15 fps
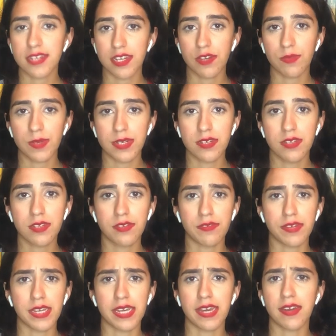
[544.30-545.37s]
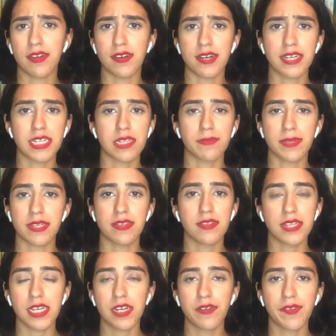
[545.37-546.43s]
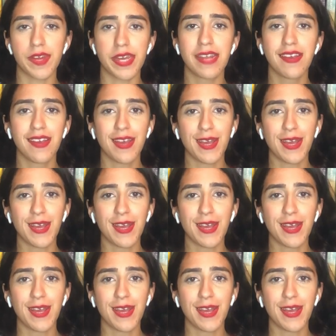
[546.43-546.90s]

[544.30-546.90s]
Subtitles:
Anniversary and A Husband's Secret,